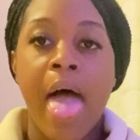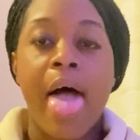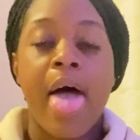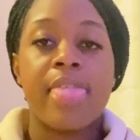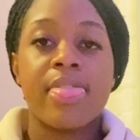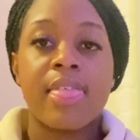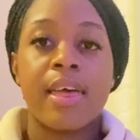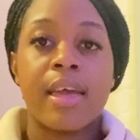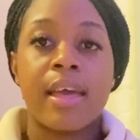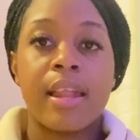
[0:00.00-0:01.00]
and
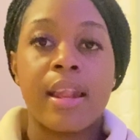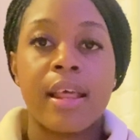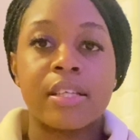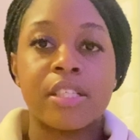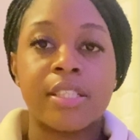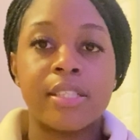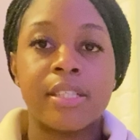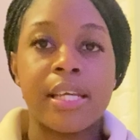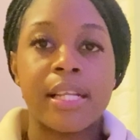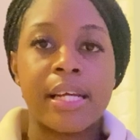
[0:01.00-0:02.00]
then
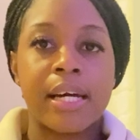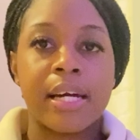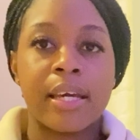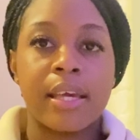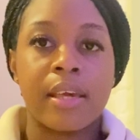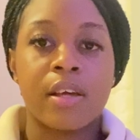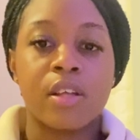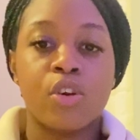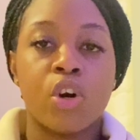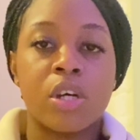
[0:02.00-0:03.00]
she like
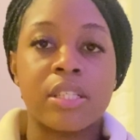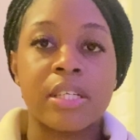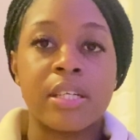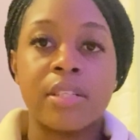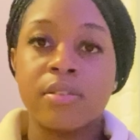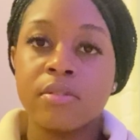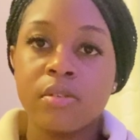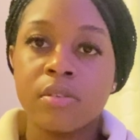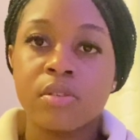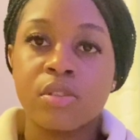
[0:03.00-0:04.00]
logged in
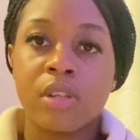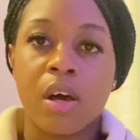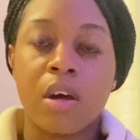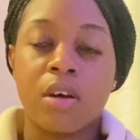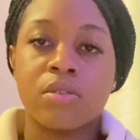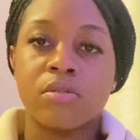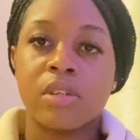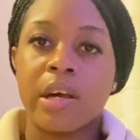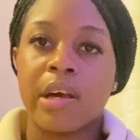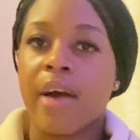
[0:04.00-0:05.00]
so that I could
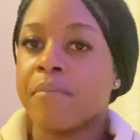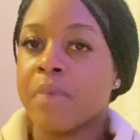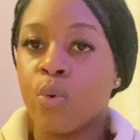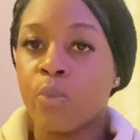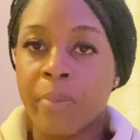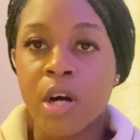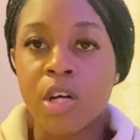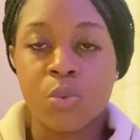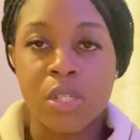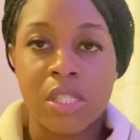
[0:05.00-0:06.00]
like have my own
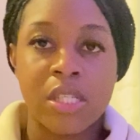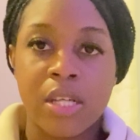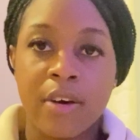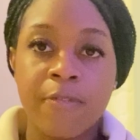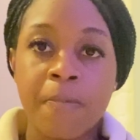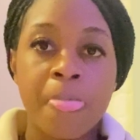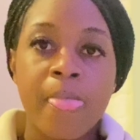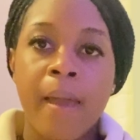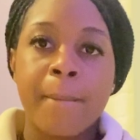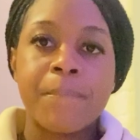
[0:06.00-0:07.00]
password and stuff.
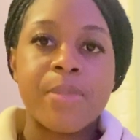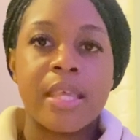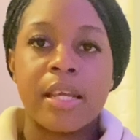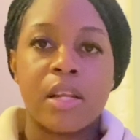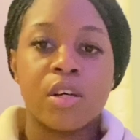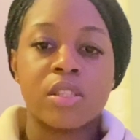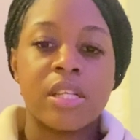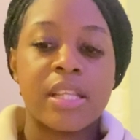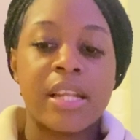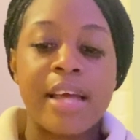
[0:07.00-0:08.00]
And then I logged in.
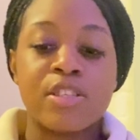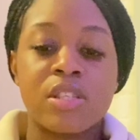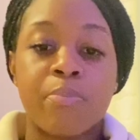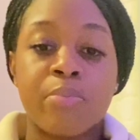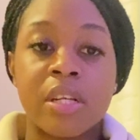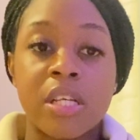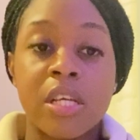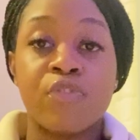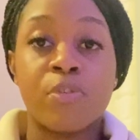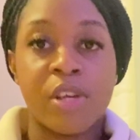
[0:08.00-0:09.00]
Then I had to start putting
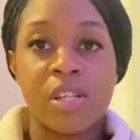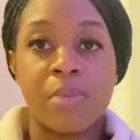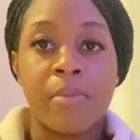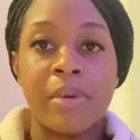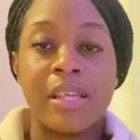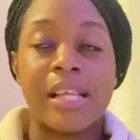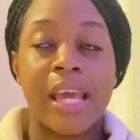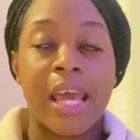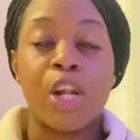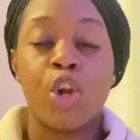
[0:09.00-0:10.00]
information about me, like
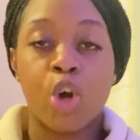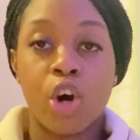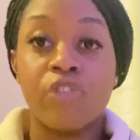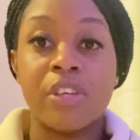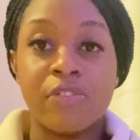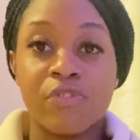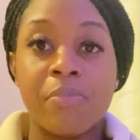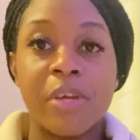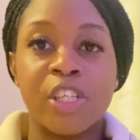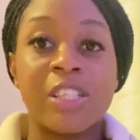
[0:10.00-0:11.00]
a lot of
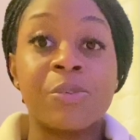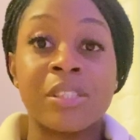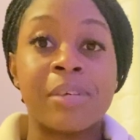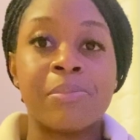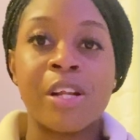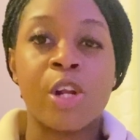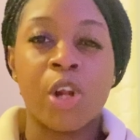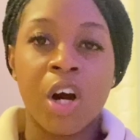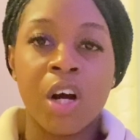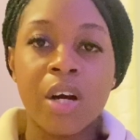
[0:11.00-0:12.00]
information. It was a bit long,